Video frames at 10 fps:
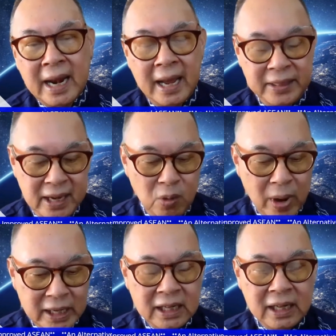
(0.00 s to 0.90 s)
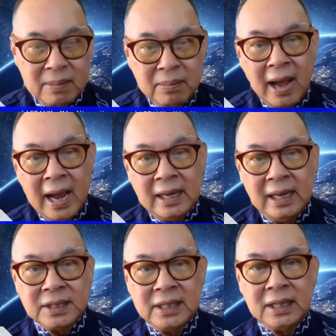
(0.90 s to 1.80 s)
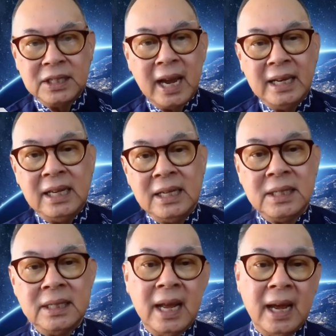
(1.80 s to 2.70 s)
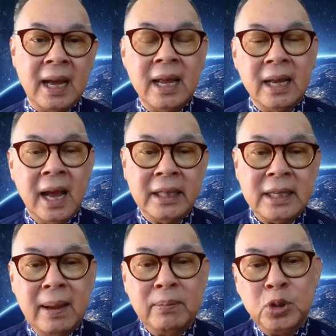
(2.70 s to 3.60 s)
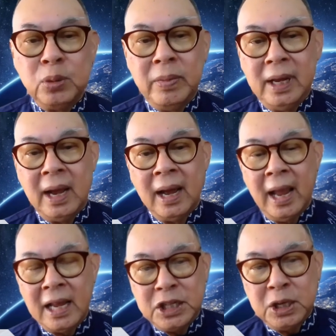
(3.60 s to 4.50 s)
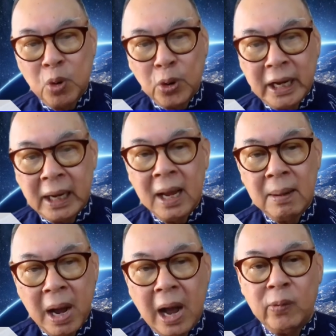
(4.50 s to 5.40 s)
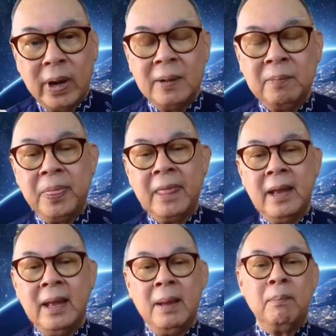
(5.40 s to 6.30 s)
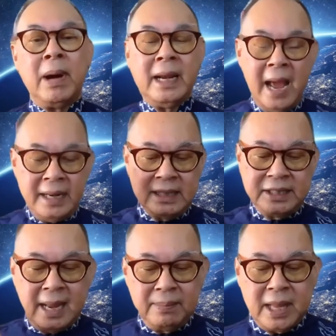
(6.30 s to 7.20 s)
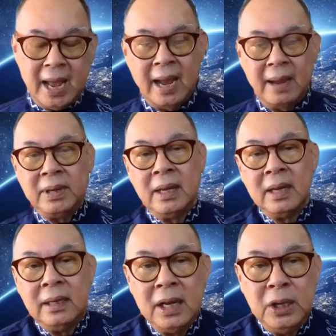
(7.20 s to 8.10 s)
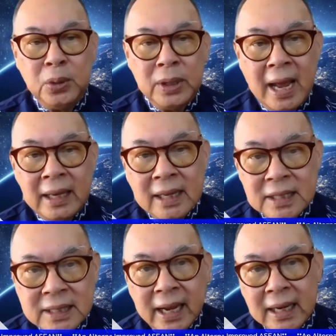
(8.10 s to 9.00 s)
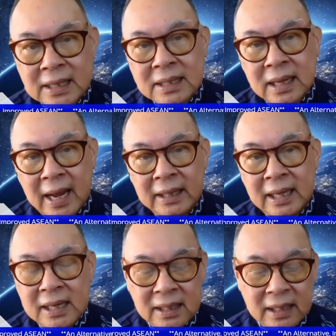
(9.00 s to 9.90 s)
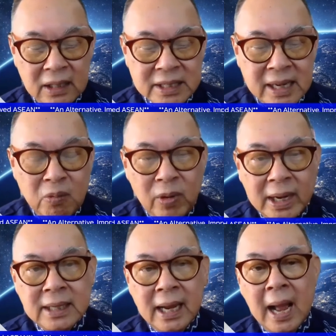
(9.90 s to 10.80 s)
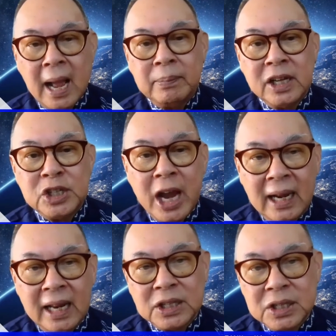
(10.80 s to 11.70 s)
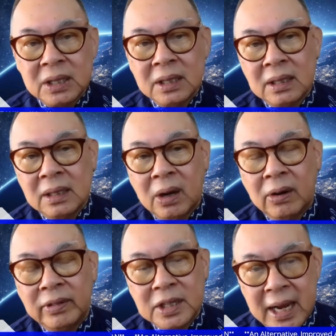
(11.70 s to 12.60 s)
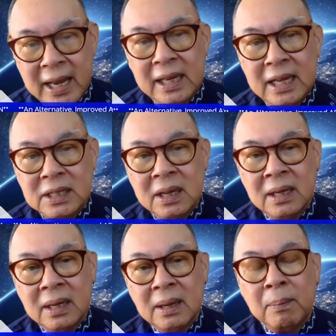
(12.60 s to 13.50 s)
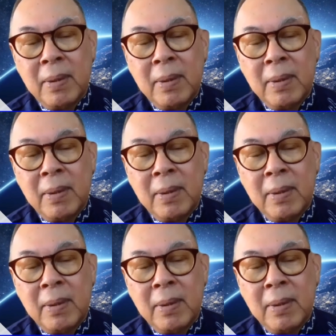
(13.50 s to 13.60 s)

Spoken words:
And I think what it implies is the Chinese attempt to be a hegemonic power. But at the same time, the United States, I think, did somewhat take up the challenge of the Chinese